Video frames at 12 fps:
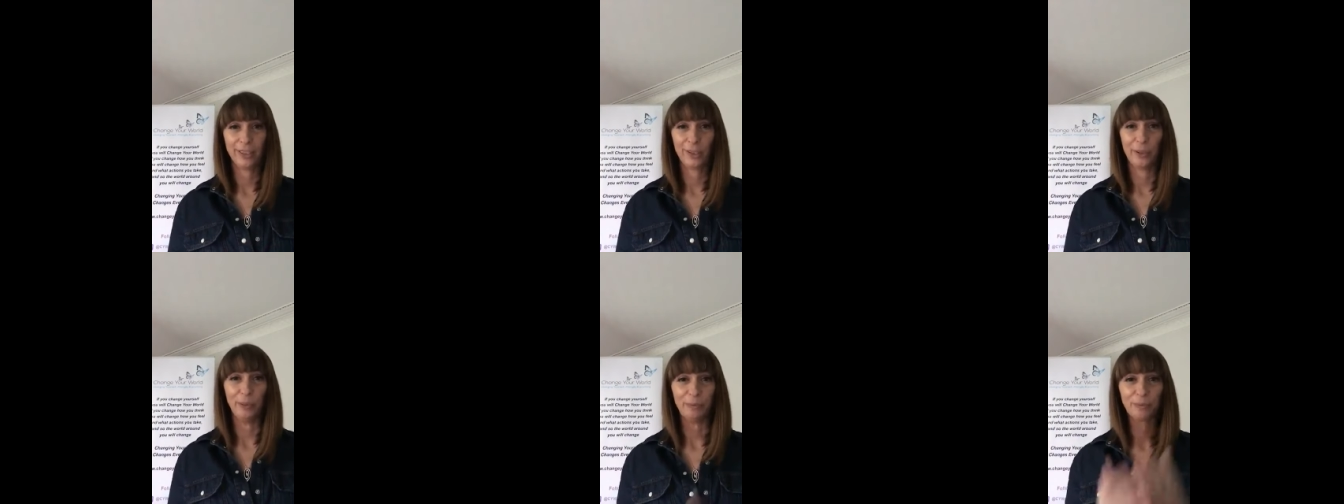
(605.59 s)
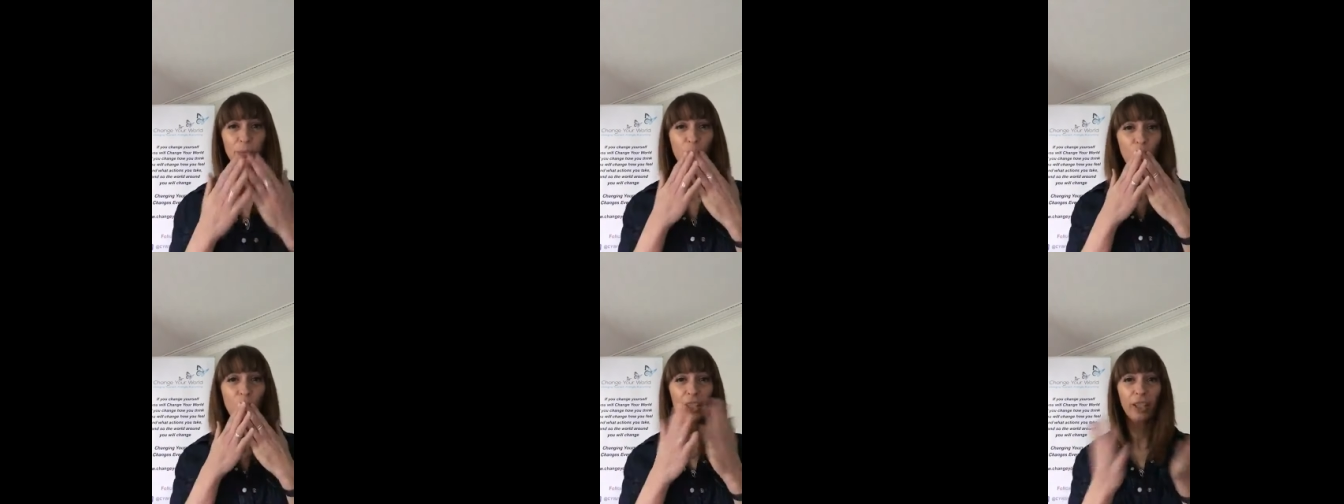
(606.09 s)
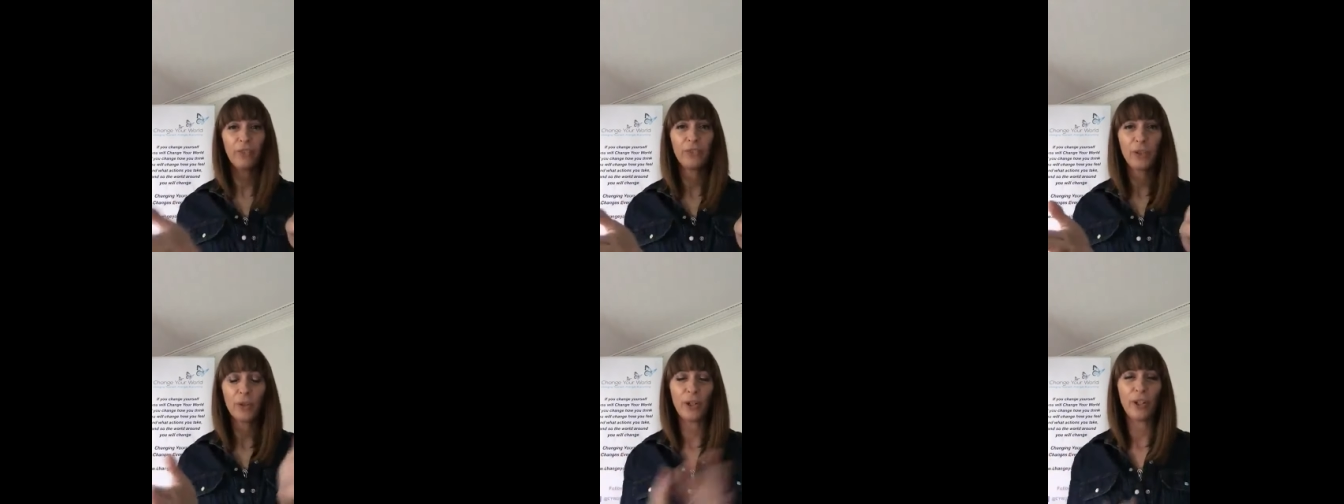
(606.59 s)
So,
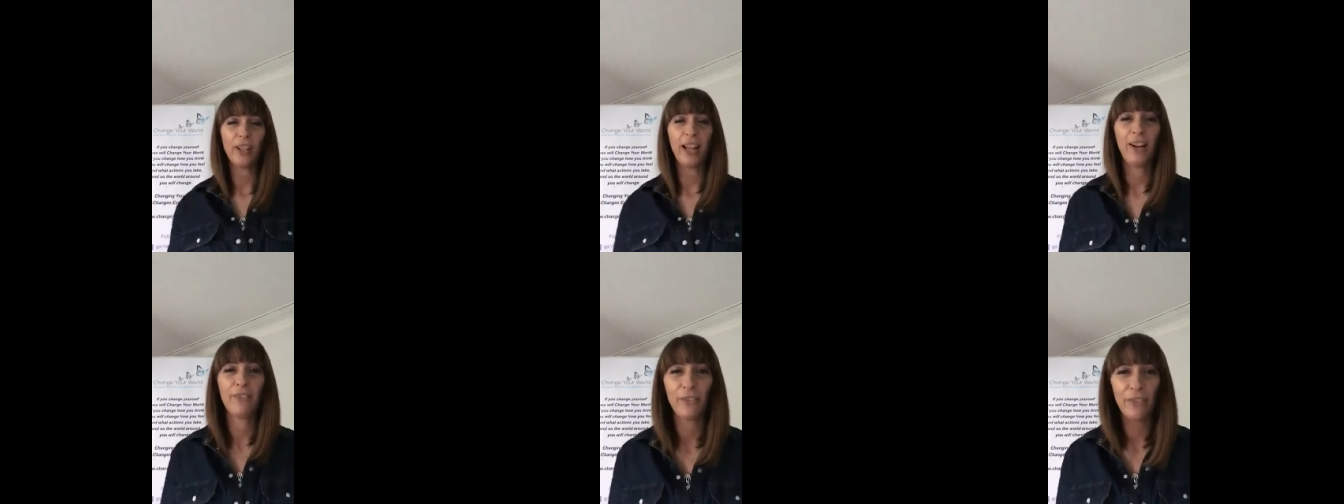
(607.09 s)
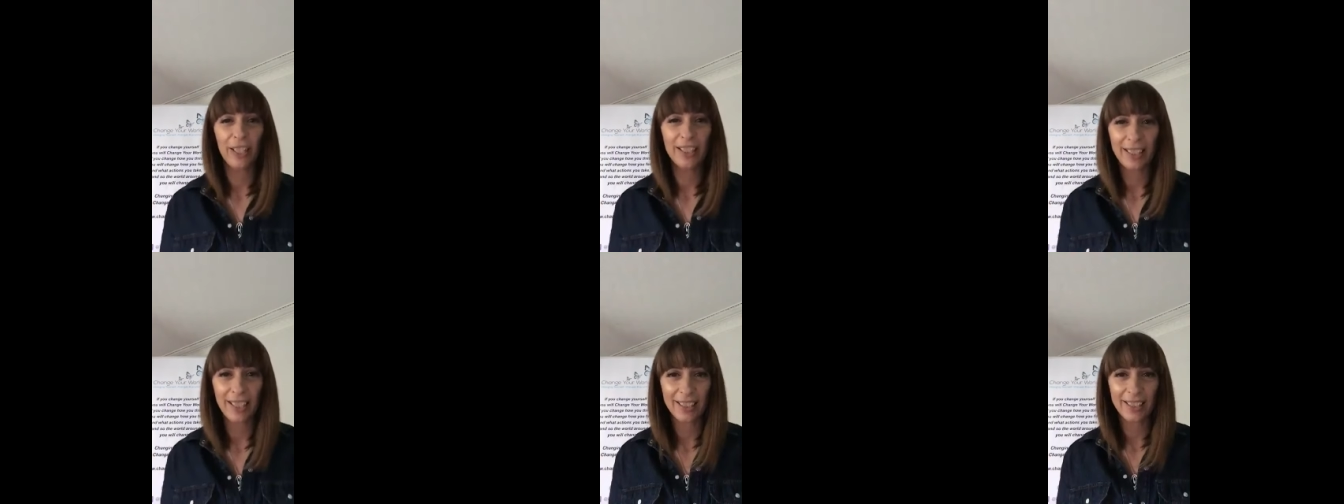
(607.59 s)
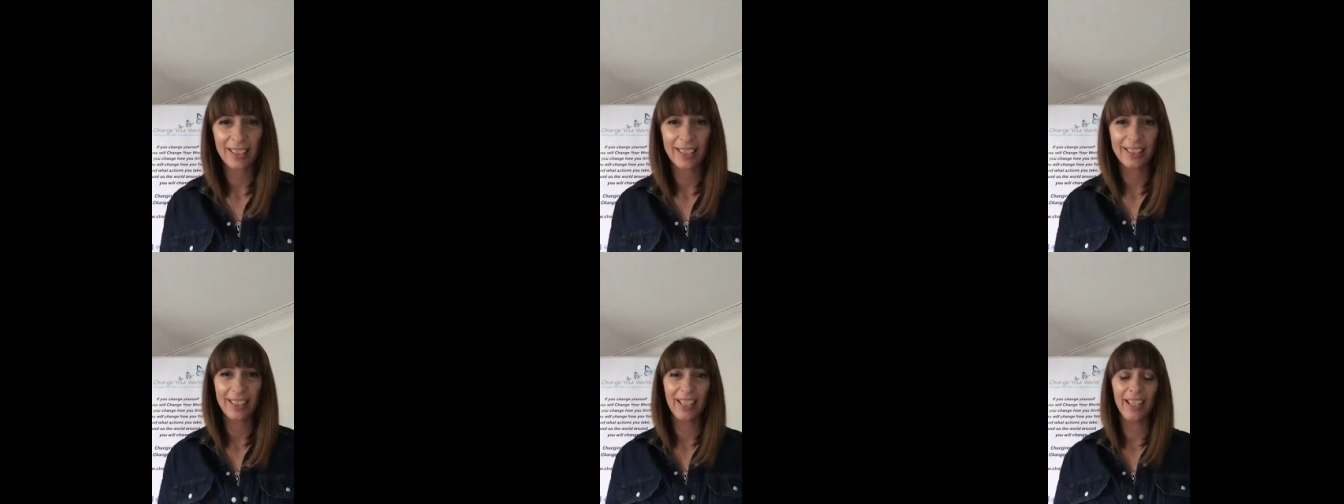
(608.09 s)
loved you all. Have a
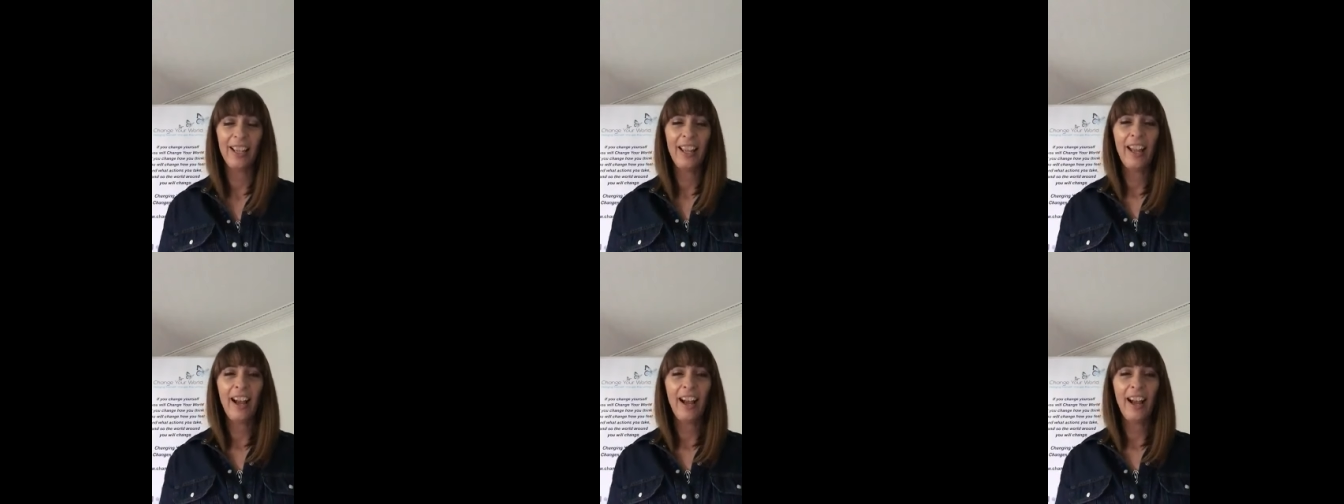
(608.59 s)
fantastic day